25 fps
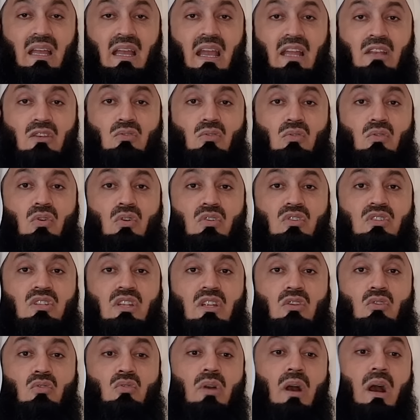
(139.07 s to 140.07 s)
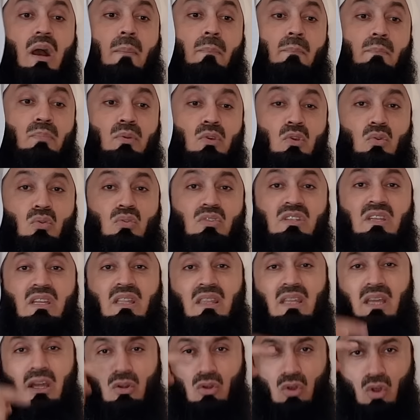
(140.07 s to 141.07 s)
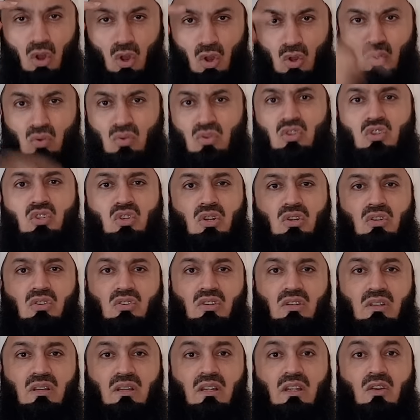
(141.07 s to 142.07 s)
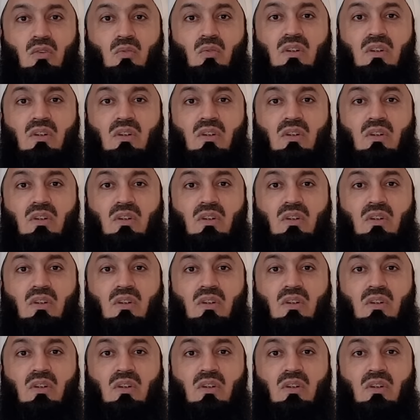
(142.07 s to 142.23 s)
and to continue abusing their own children.